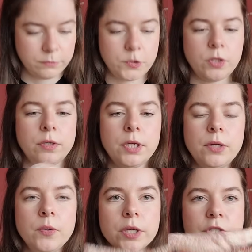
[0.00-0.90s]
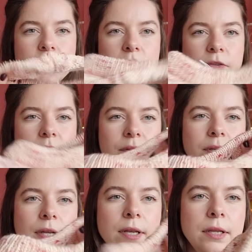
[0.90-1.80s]
So now you can see it
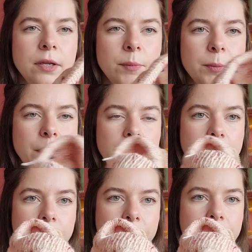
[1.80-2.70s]
a little bit better.